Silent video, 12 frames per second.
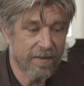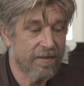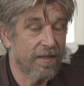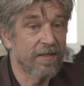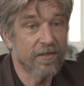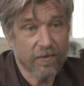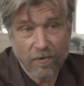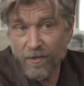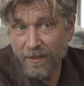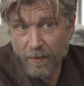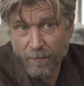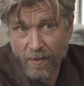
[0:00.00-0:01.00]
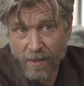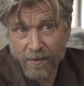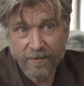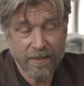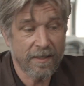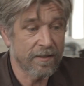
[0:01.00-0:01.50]
it's a historical
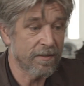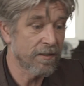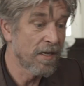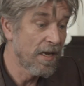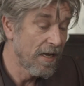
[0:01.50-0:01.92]
part, it is